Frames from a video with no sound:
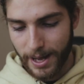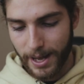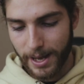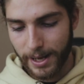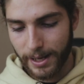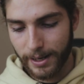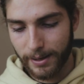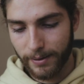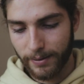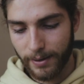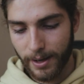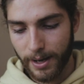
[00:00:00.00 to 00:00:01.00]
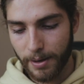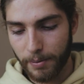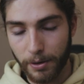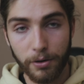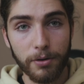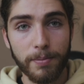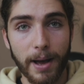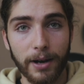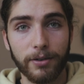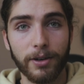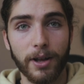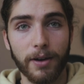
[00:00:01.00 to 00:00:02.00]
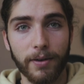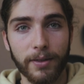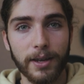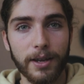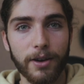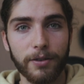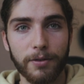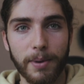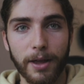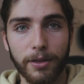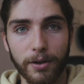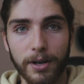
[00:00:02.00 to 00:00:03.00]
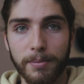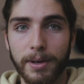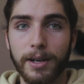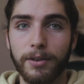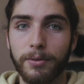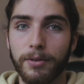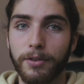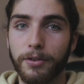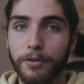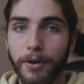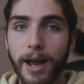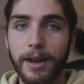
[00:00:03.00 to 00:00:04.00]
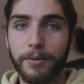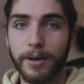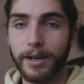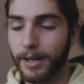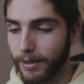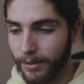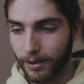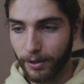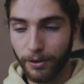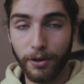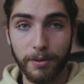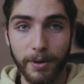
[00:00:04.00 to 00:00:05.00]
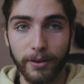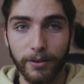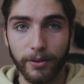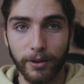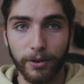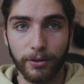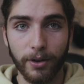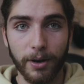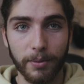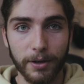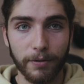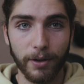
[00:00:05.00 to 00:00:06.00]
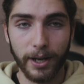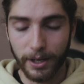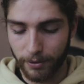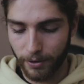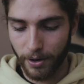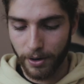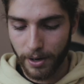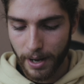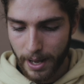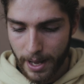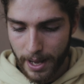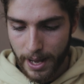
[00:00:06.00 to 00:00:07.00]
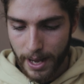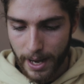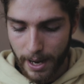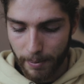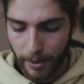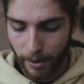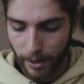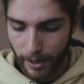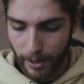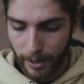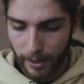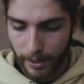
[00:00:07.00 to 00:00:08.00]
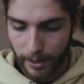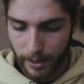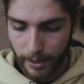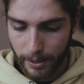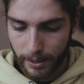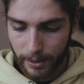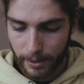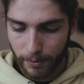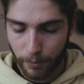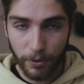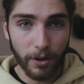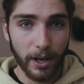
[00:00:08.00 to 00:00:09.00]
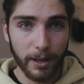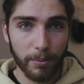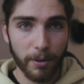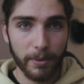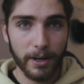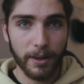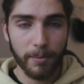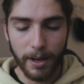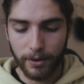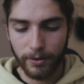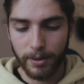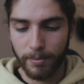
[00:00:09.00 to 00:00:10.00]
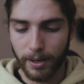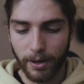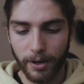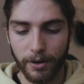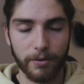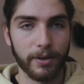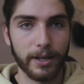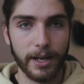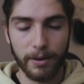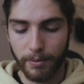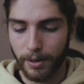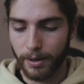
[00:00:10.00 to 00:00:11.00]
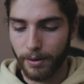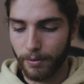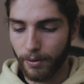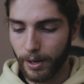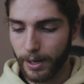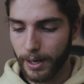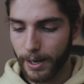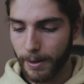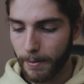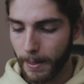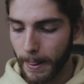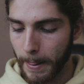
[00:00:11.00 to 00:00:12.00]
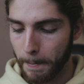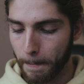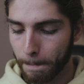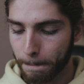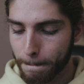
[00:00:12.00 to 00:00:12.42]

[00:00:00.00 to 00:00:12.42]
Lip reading: And a good battery life. I think it goes for about 30 minutes, which is great when 30 minutes is a long time when you're flying a drone. And I would like probably another battery, but I don't really need one right now.